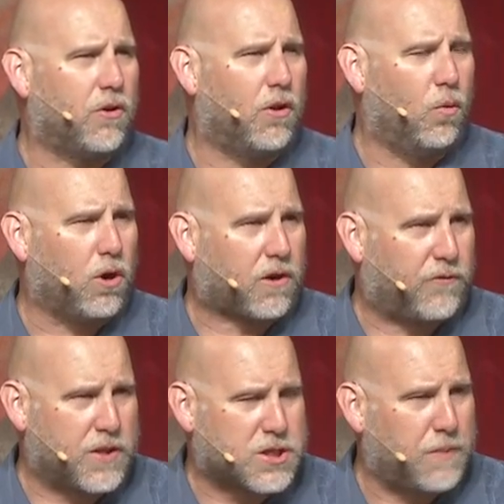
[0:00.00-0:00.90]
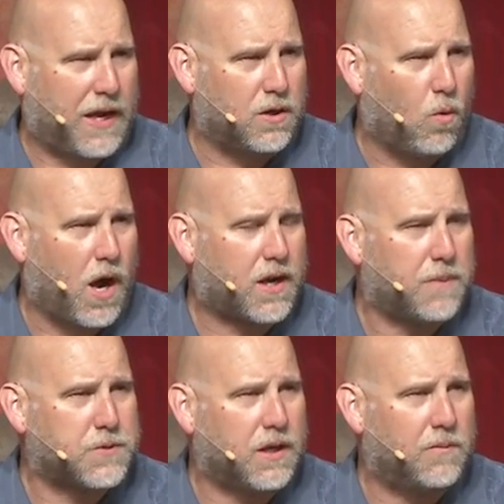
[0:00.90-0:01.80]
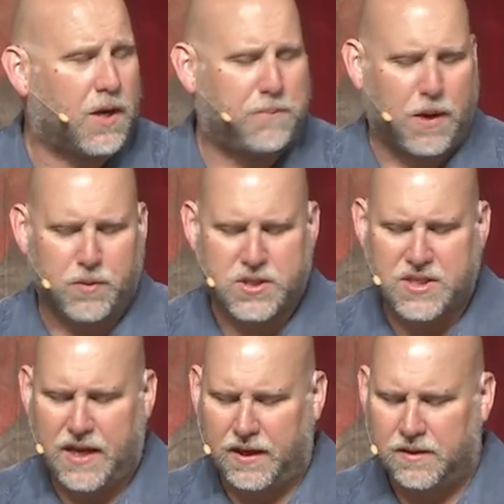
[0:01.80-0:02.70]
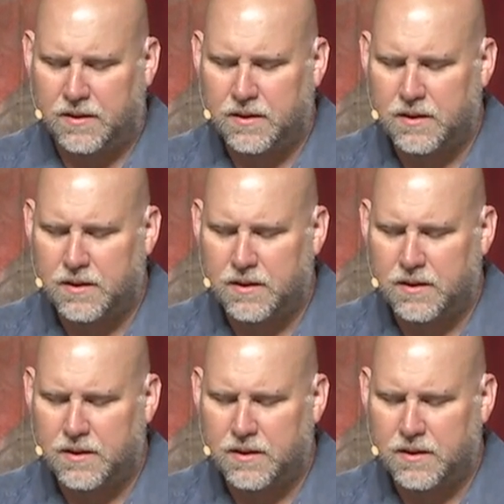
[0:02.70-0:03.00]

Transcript: are at work for this man to walk up to him in a public setting.